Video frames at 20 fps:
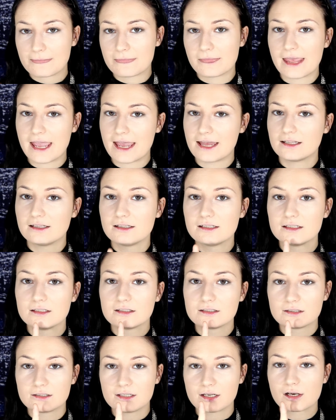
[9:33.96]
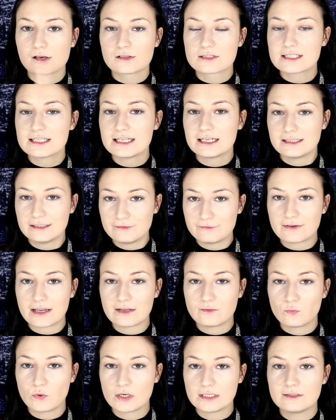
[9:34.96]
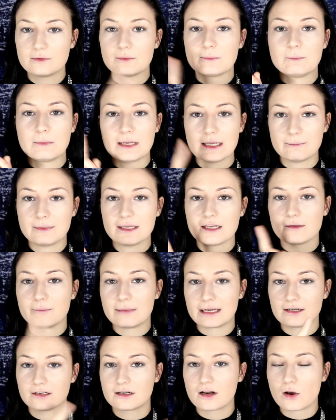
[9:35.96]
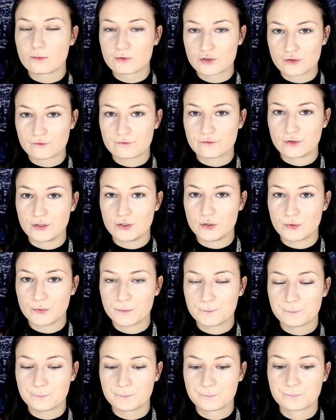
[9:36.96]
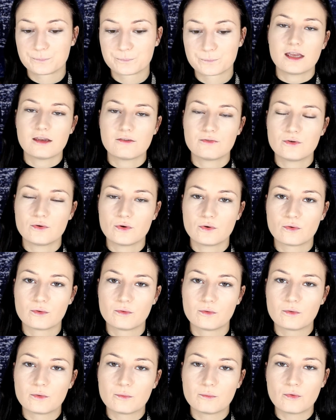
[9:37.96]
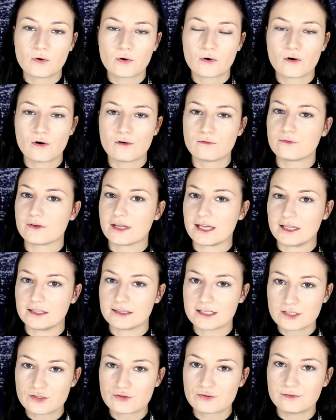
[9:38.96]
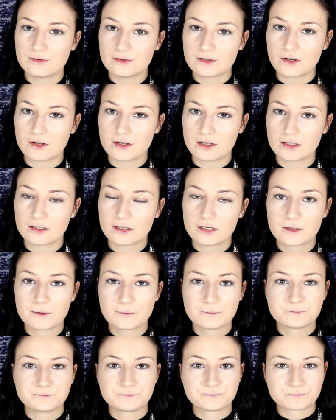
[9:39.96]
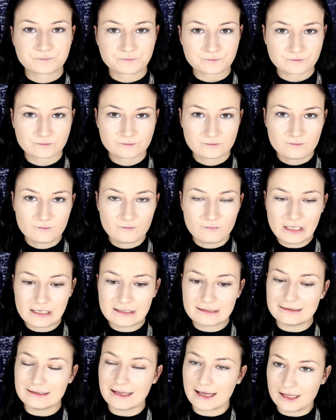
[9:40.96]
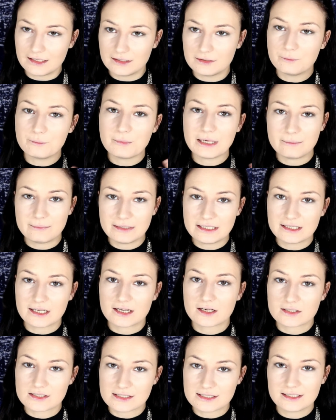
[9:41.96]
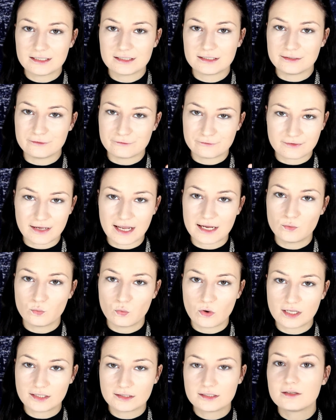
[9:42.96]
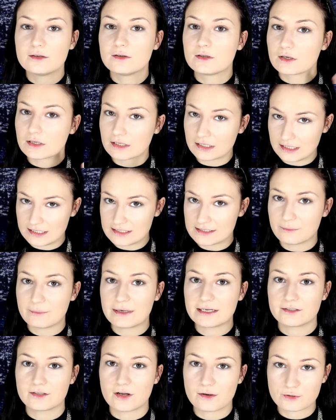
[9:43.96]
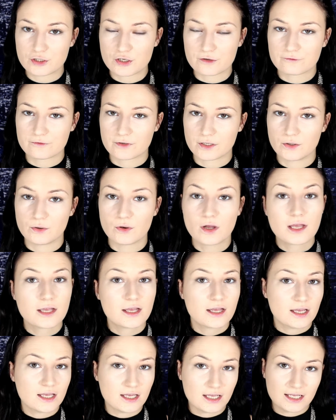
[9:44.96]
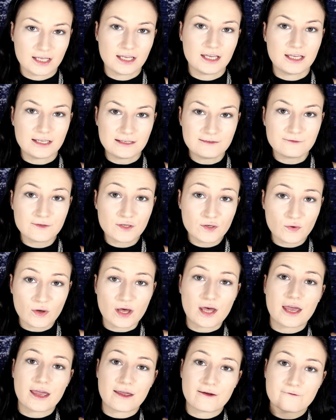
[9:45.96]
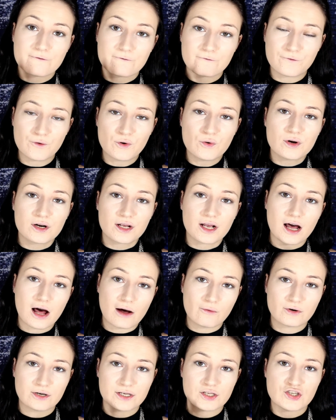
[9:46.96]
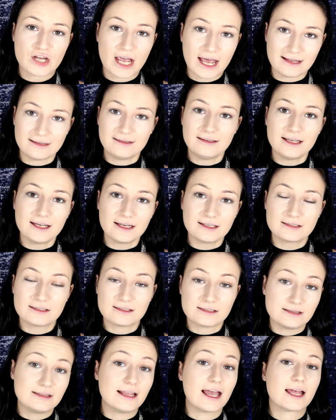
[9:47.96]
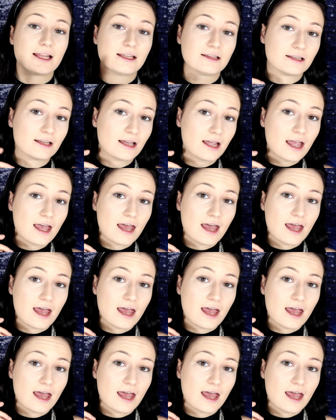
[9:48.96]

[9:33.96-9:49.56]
then the Conceal and Define one may be a better option for you. If you're more of a natural girl, then maybe the Conceal and Define one is a better option for you. If you a full coverage addict, then